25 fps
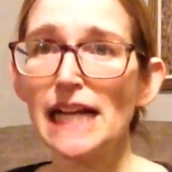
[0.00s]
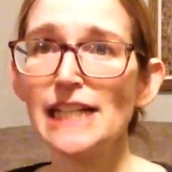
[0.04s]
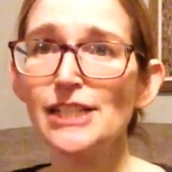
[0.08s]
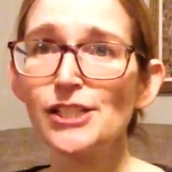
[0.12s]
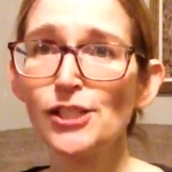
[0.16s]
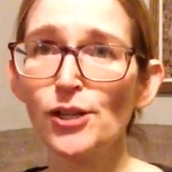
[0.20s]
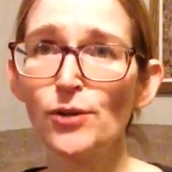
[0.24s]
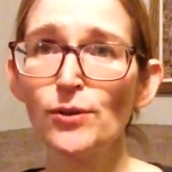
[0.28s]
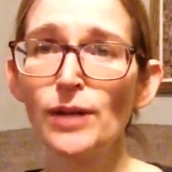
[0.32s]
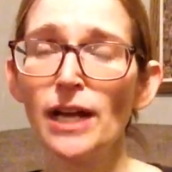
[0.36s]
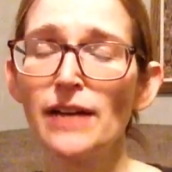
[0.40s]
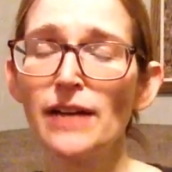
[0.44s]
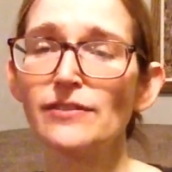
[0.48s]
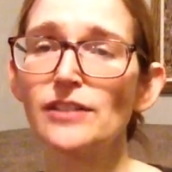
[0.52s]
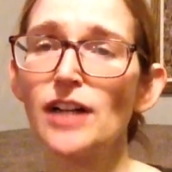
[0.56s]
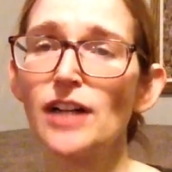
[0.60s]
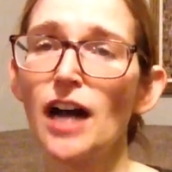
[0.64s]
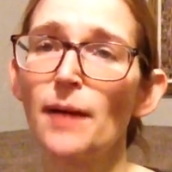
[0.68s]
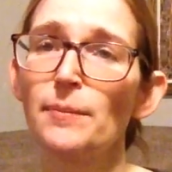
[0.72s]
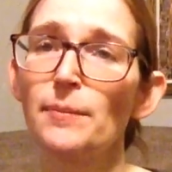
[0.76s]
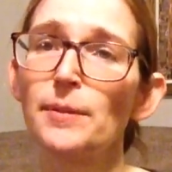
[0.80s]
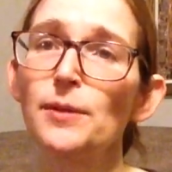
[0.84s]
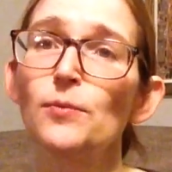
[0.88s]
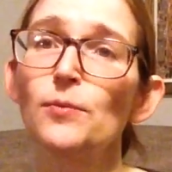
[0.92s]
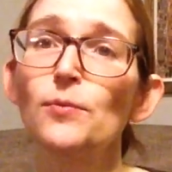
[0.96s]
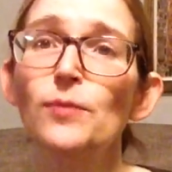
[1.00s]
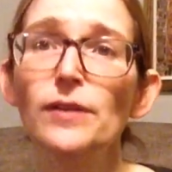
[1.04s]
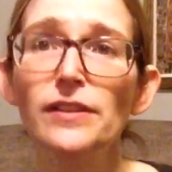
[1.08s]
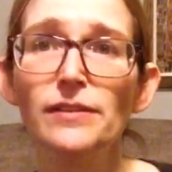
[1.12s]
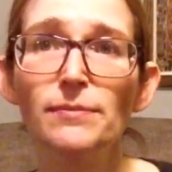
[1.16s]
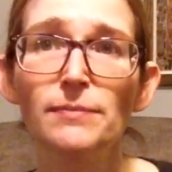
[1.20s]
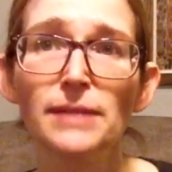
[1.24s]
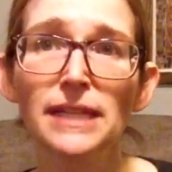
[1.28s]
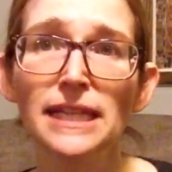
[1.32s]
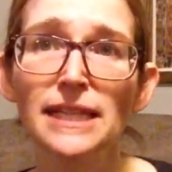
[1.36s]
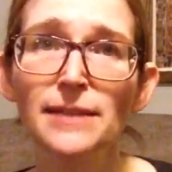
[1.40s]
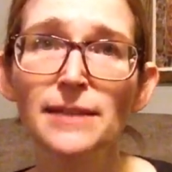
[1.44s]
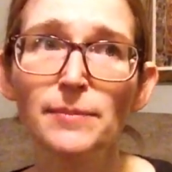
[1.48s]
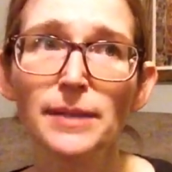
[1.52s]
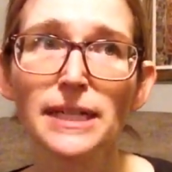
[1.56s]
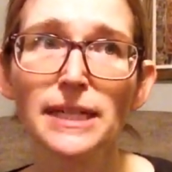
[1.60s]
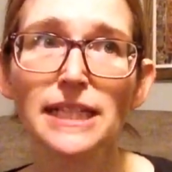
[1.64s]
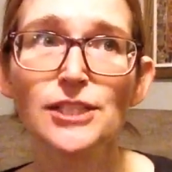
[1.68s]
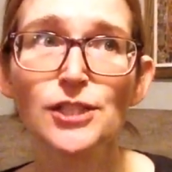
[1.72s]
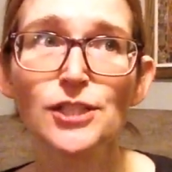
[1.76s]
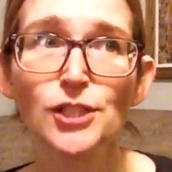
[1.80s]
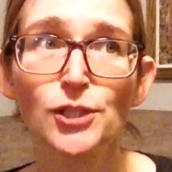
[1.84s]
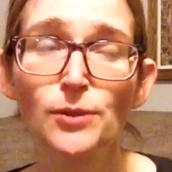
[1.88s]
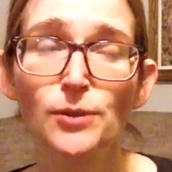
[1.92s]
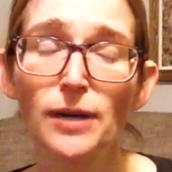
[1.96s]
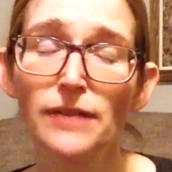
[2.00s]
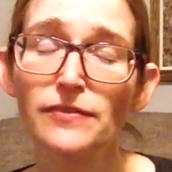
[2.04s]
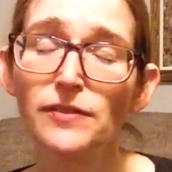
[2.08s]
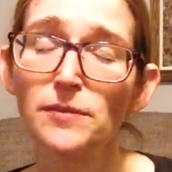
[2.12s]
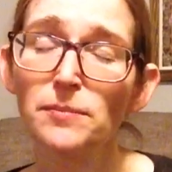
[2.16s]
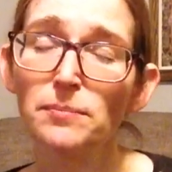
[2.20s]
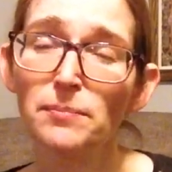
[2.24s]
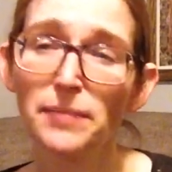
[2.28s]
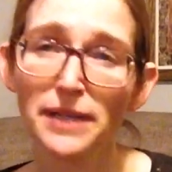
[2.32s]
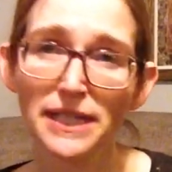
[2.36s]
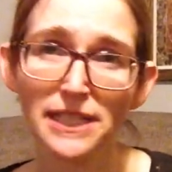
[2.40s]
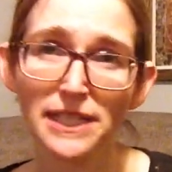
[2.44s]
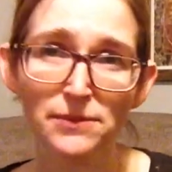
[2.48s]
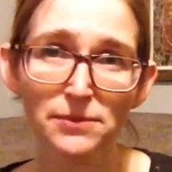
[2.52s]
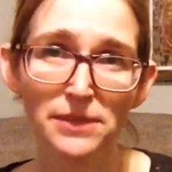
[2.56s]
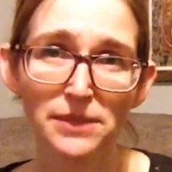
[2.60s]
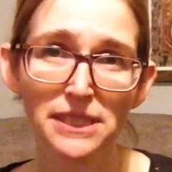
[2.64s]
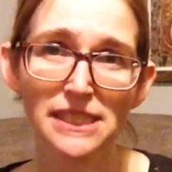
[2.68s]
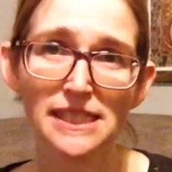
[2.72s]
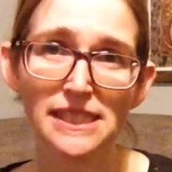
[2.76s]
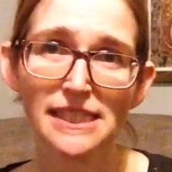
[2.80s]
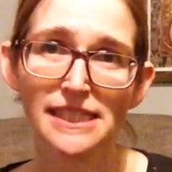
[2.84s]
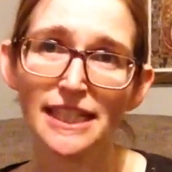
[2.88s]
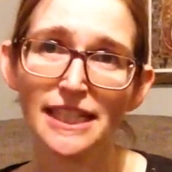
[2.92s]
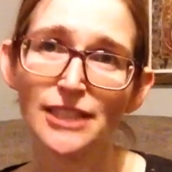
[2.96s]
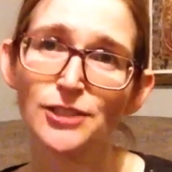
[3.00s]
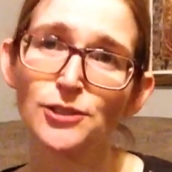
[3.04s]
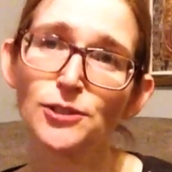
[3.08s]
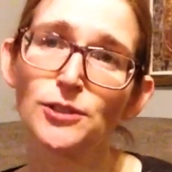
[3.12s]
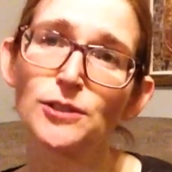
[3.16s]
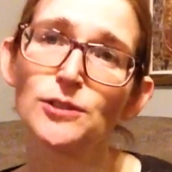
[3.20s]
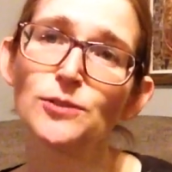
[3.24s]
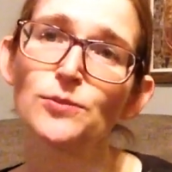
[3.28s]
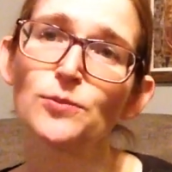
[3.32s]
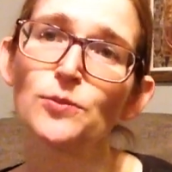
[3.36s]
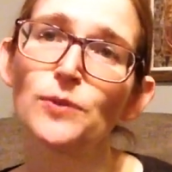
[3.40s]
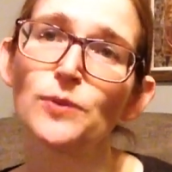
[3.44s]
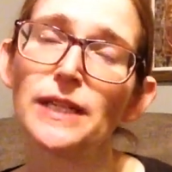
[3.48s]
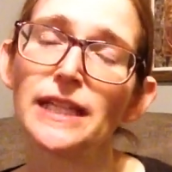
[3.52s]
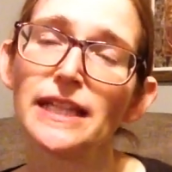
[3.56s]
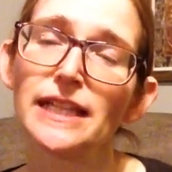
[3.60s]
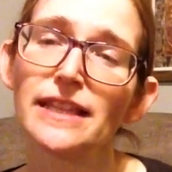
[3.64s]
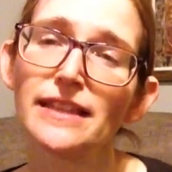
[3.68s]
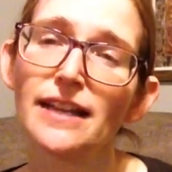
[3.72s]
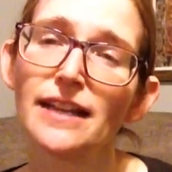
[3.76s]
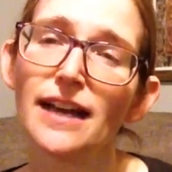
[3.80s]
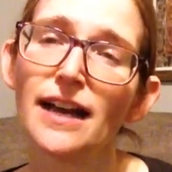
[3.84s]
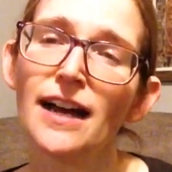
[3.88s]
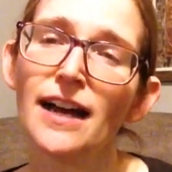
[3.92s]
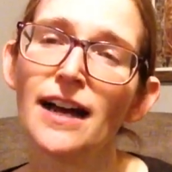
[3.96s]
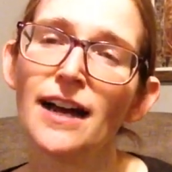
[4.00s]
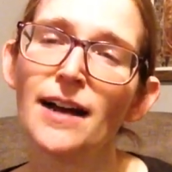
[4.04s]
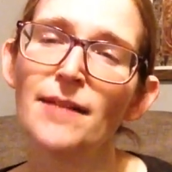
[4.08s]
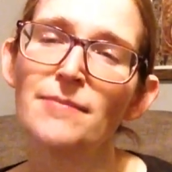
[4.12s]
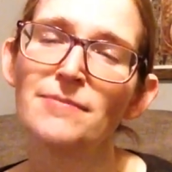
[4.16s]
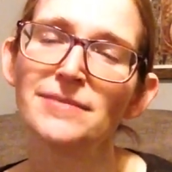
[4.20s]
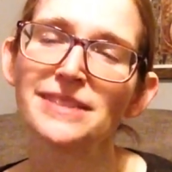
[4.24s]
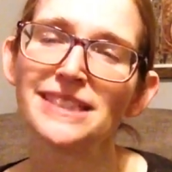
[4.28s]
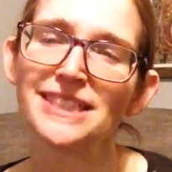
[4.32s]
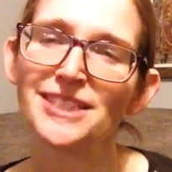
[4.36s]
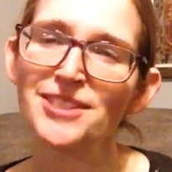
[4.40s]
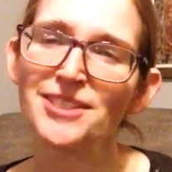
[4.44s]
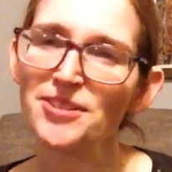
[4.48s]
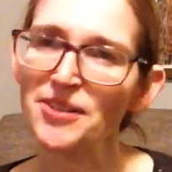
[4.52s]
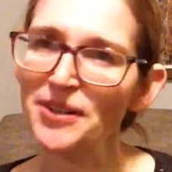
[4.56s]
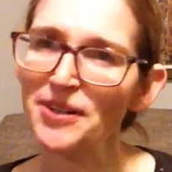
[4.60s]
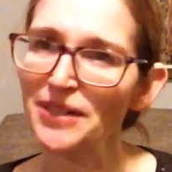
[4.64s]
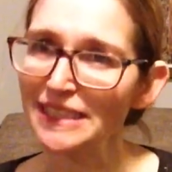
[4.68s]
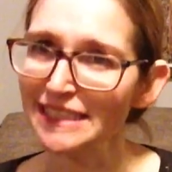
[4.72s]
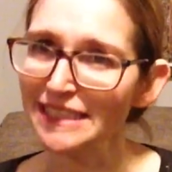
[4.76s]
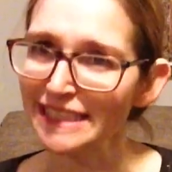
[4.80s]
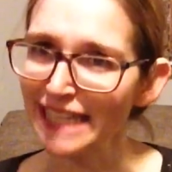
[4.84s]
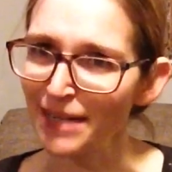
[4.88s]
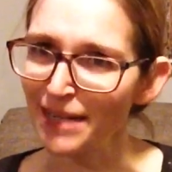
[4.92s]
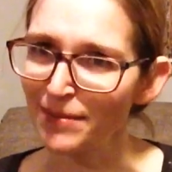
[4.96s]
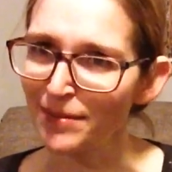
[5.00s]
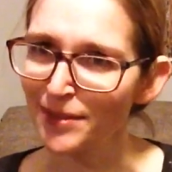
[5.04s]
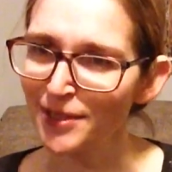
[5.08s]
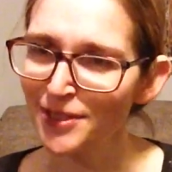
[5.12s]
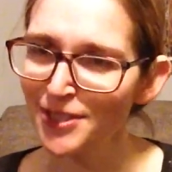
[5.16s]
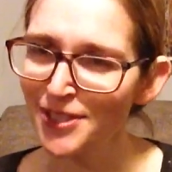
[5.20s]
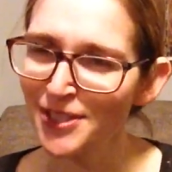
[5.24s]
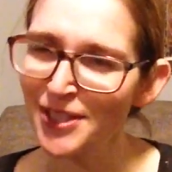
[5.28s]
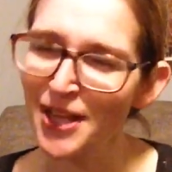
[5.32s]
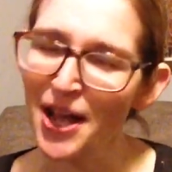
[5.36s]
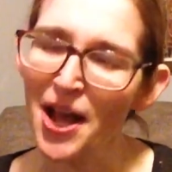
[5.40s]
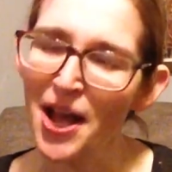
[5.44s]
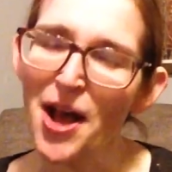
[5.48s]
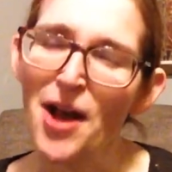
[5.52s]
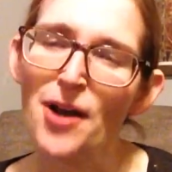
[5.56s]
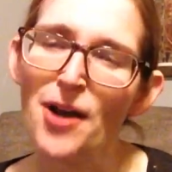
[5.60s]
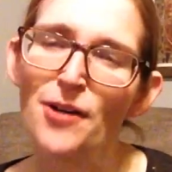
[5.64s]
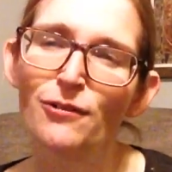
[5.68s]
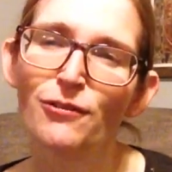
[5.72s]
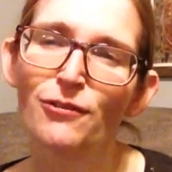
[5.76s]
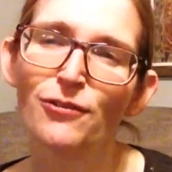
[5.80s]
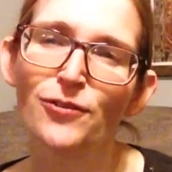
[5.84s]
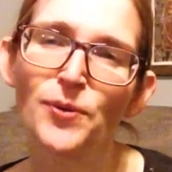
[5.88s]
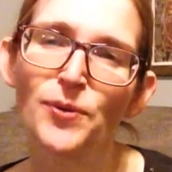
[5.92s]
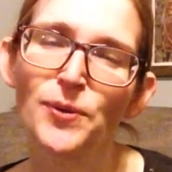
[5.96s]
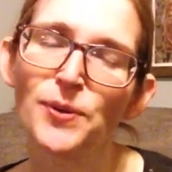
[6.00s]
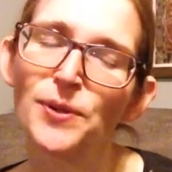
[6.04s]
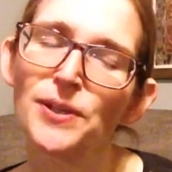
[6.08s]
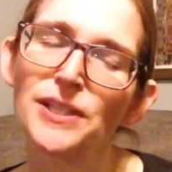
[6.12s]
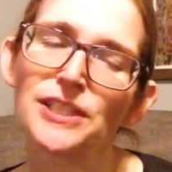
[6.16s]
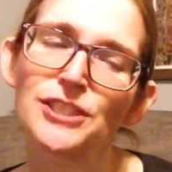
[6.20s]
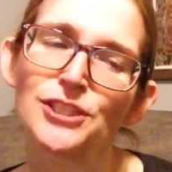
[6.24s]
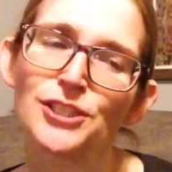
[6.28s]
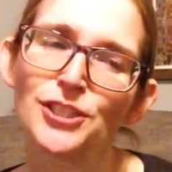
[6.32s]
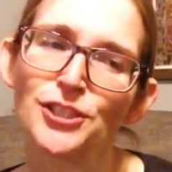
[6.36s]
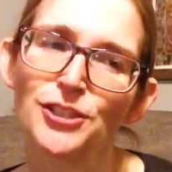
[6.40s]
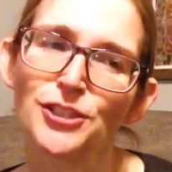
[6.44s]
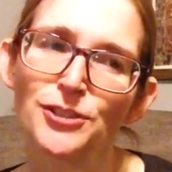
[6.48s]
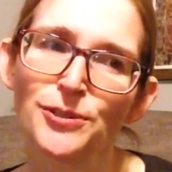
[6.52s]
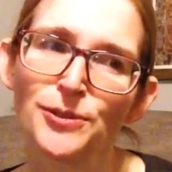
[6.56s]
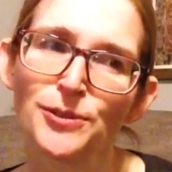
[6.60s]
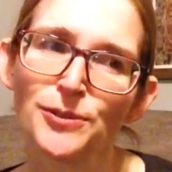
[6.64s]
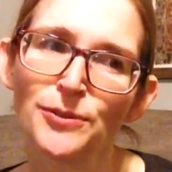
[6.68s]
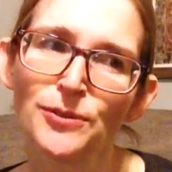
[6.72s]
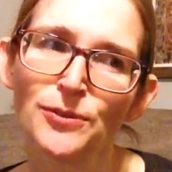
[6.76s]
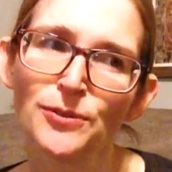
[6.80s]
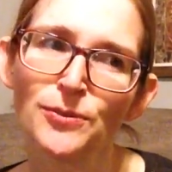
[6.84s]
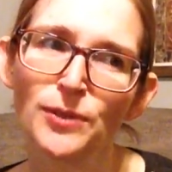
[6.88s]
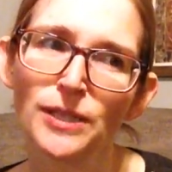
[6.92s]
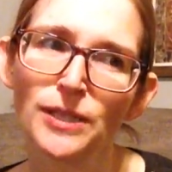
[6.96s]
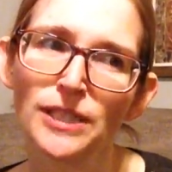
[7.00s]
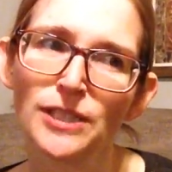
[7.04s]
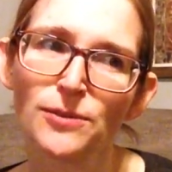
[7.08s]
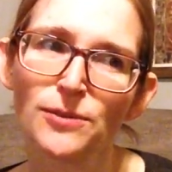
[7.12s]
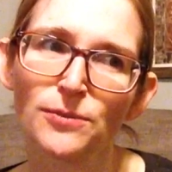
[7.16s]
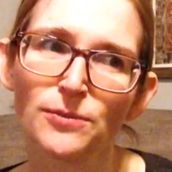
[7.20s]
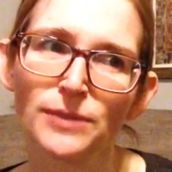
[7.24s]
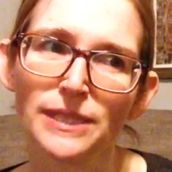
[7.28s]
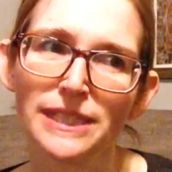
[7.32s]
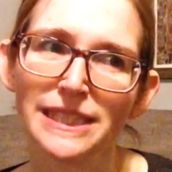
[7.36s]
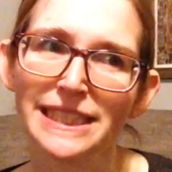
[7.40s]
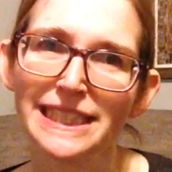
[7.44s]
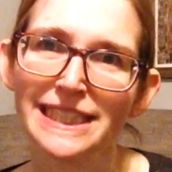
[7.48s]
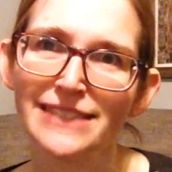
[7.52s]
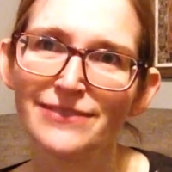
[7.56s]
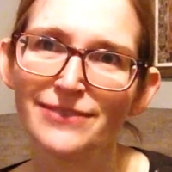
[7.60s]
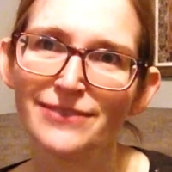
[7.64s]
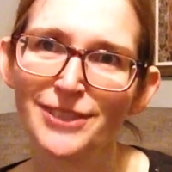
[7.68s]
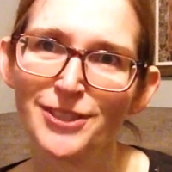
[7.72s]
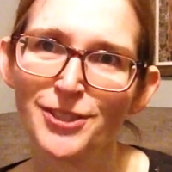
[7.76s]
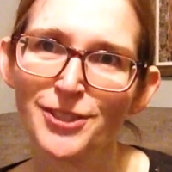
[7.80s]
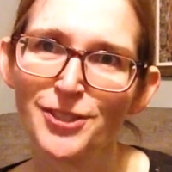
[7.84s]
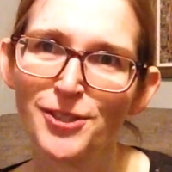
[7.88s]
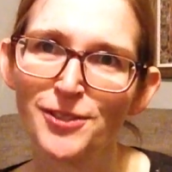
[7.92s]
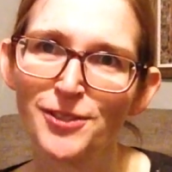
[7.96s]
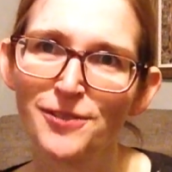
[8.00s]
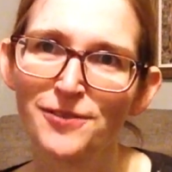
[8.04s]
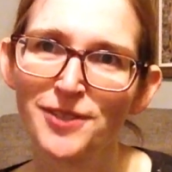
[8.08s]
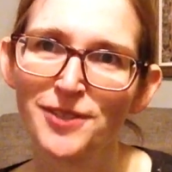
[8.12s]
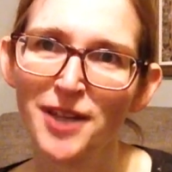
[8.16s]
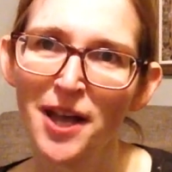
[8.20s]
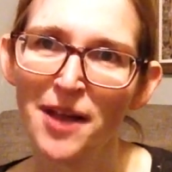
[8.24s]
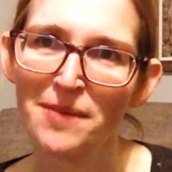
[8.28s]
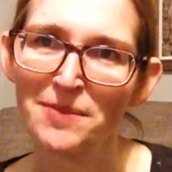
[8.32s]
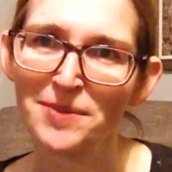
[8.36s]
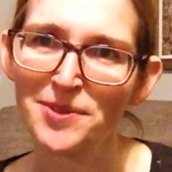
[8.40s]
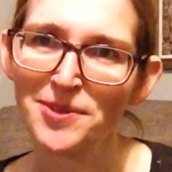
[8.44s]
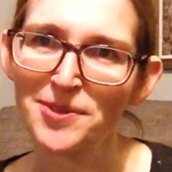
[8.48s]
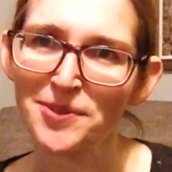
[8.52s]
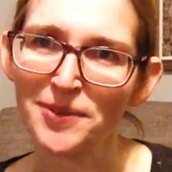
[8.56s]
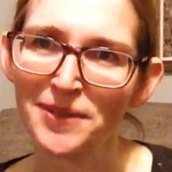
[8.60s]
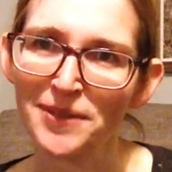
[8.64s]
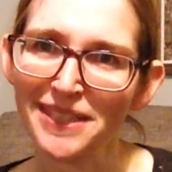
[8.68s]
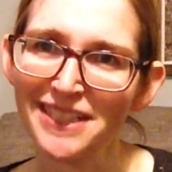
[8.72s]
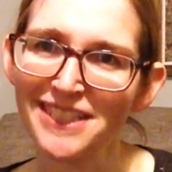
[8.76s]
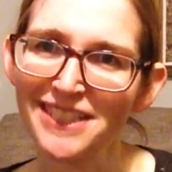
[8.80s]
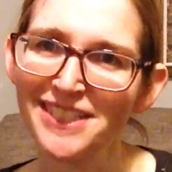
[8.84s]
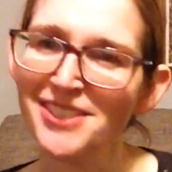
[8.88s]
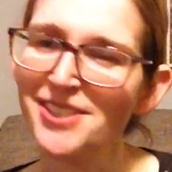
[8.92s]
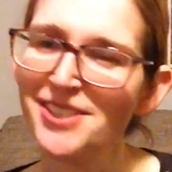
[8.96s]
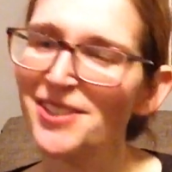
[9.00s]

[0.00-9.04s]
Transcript: I don't have a copy with me, but I do have a buddy read scheduled with Literary Labors for June, we're going to read The Adventures of Tom Sawyer.